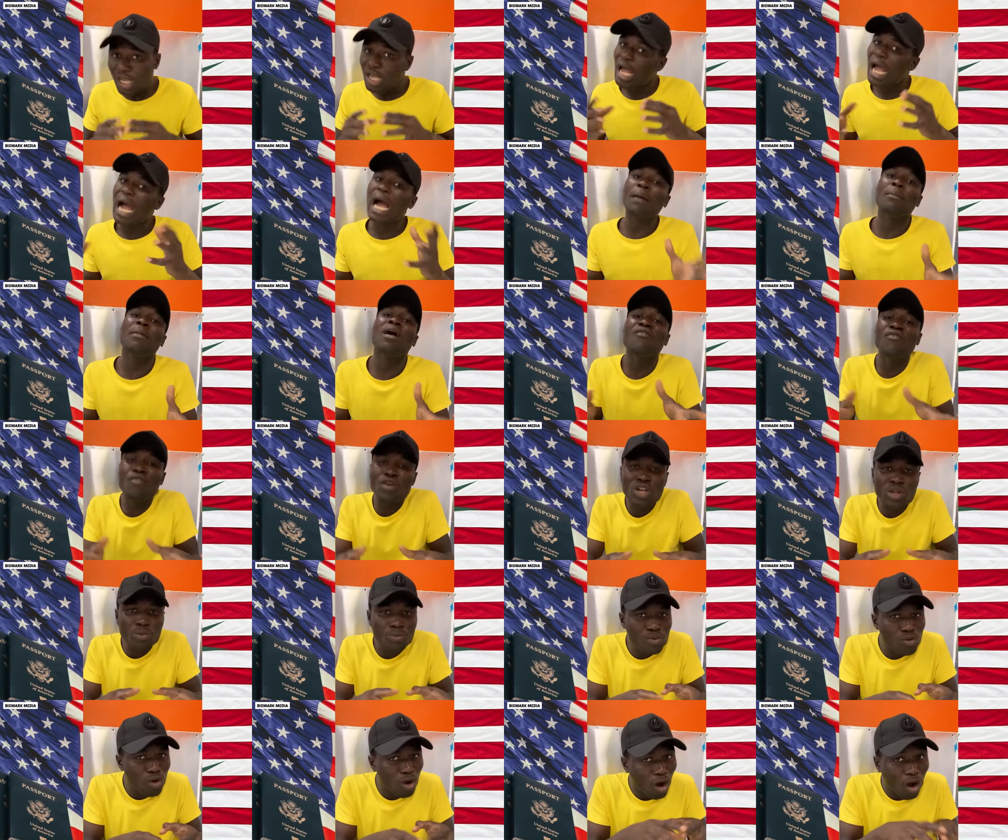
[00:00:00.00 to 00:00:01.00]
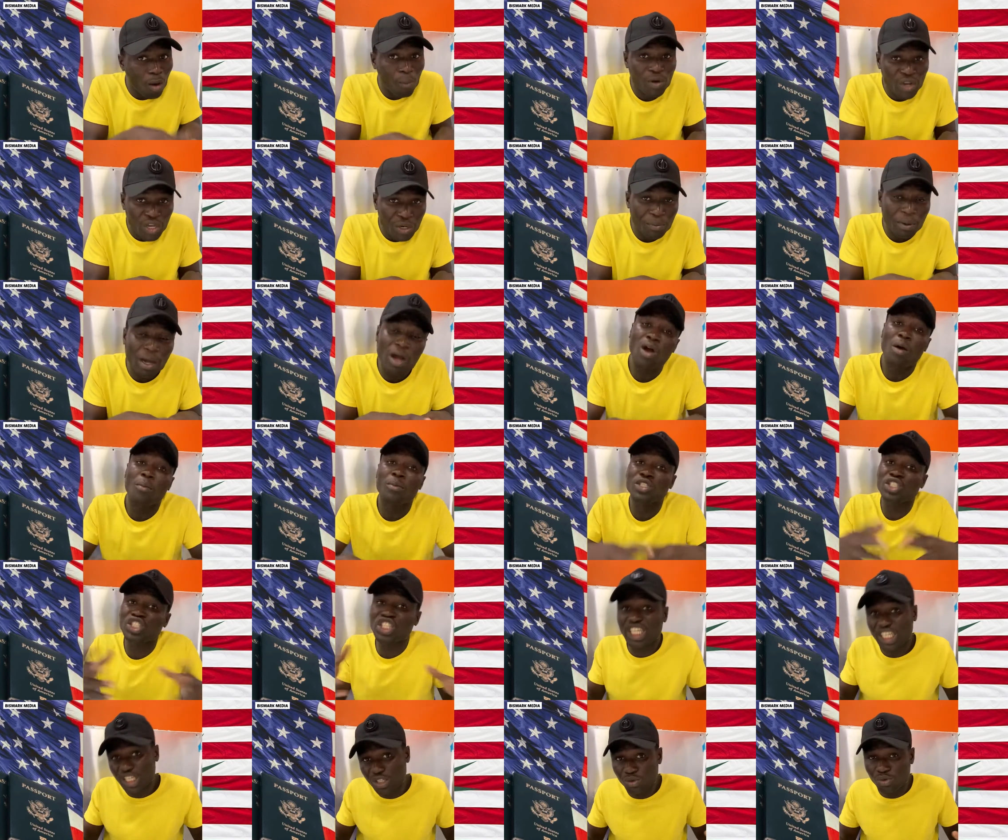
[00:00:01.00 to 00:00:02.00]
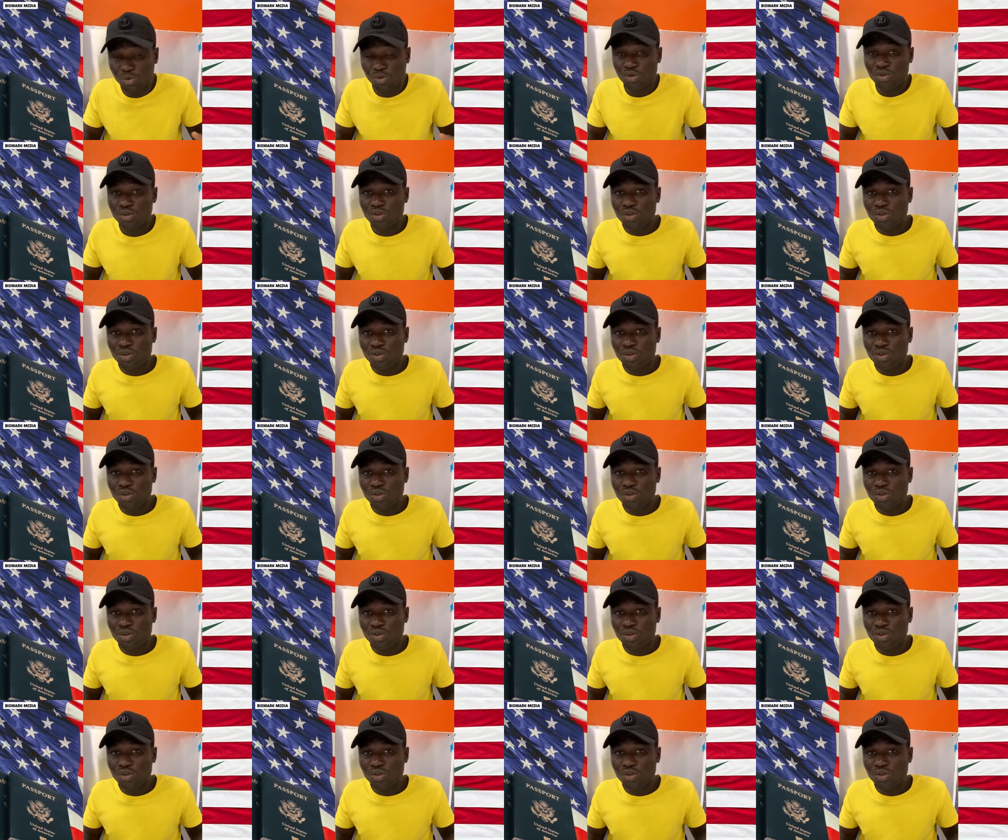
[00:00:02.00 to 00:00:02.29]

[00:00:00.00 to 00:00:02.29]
I'm not for you, I'm not checking,